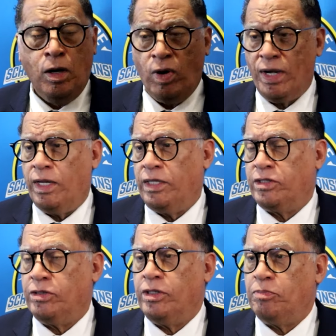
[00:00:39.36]
Well,
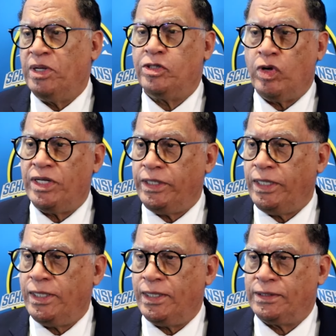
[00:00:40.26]
it's been 20
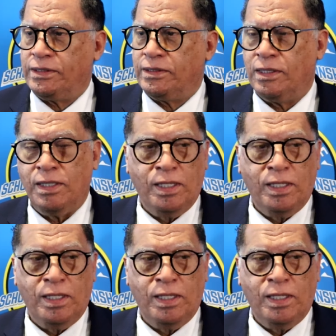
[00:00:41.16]
years.